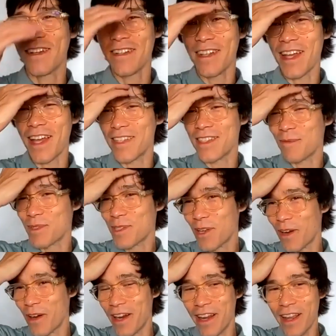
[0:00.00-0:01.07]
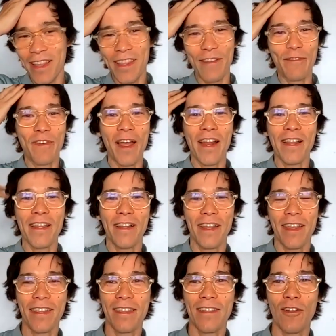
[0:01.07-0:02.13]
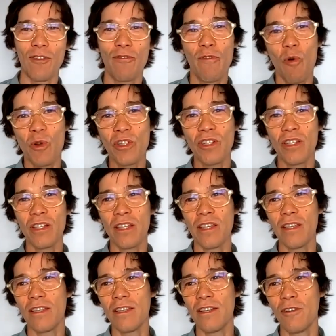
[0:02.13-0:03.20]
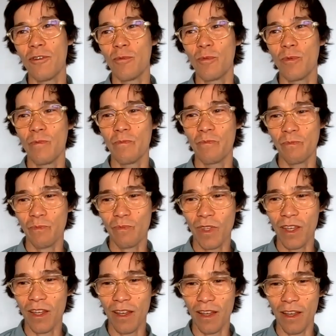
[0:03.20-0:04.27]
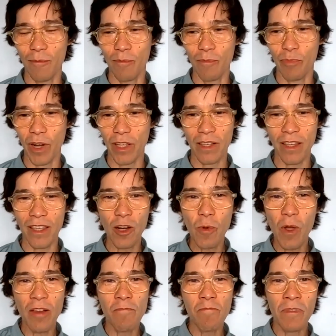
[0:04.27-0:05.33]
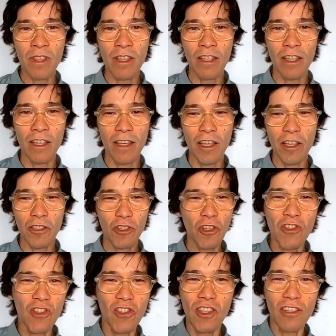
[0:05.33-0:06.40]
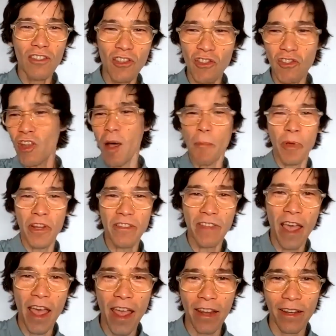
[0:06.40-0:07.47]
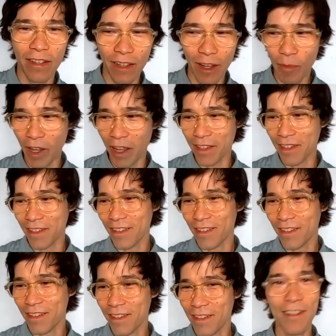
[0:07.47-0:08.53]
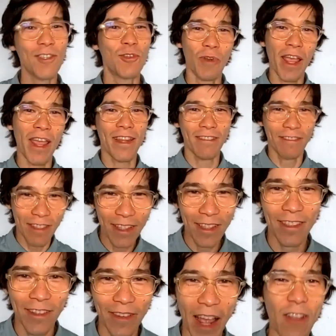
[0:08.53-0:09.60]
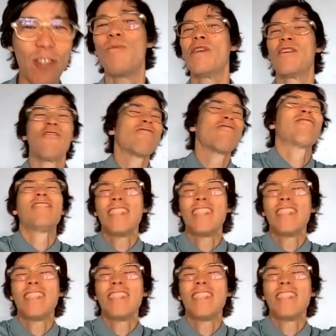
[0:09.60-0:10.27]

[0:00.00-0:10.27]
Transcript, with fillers: oh guys, I'm sorry. And then finally, like you know, fortunately, you know, Brett's like, you know what, just stomp on his head. I'm like, great. So now it's me going,